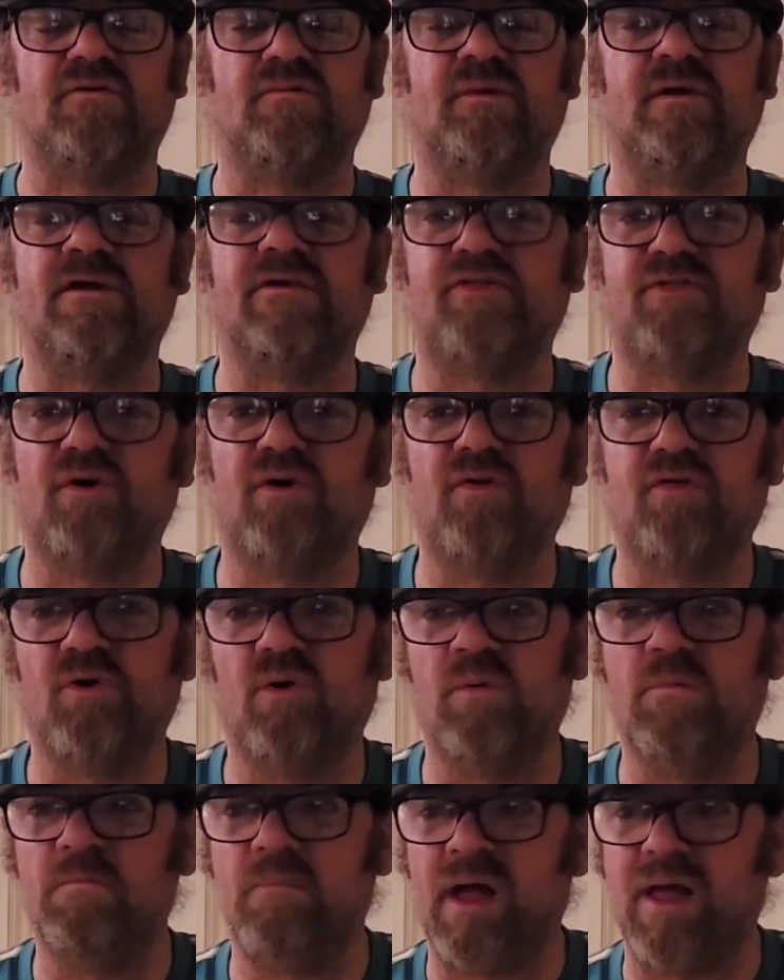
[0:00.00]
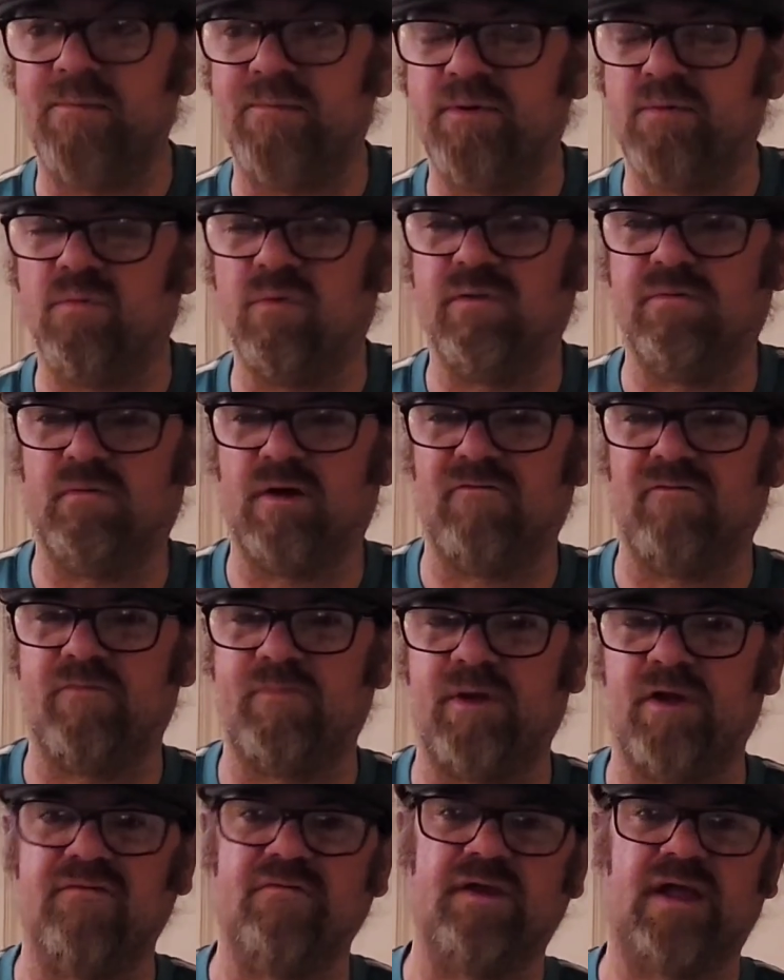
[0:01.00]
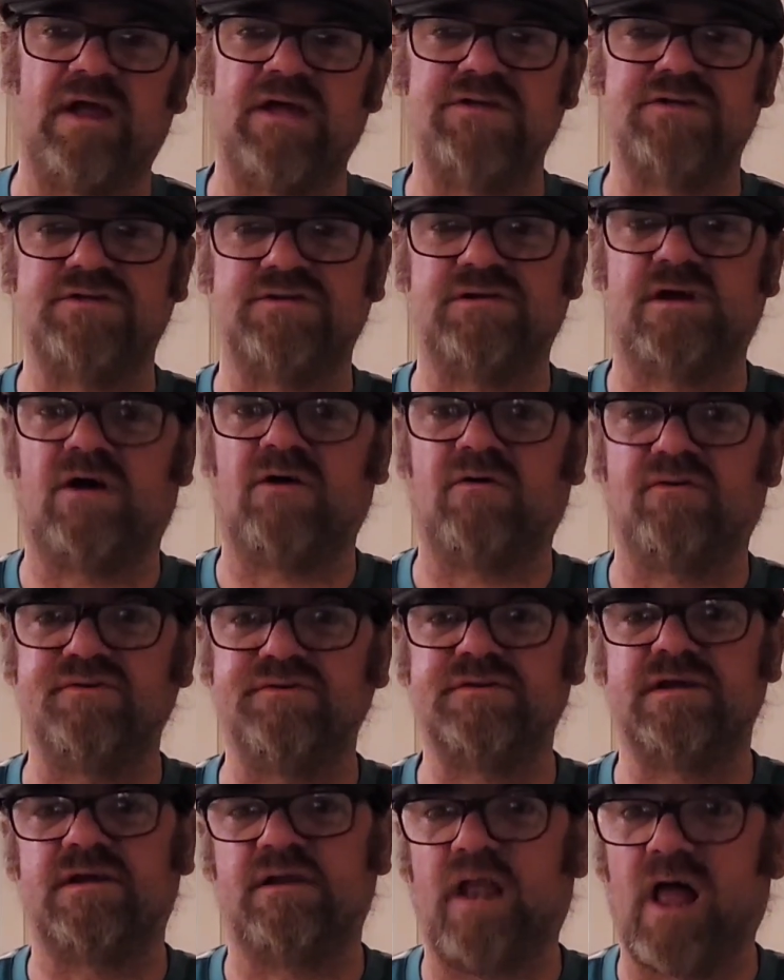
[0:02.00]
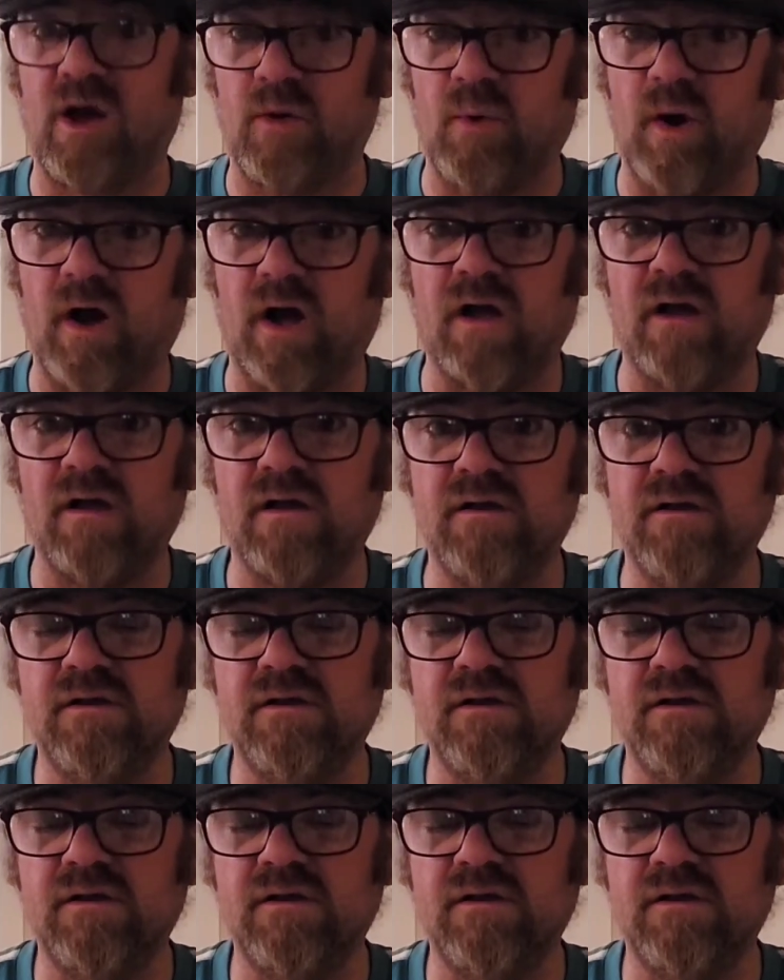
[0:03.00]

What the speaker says: I mean, I thought maybe we'd have a bit of an attitude up because they're lower.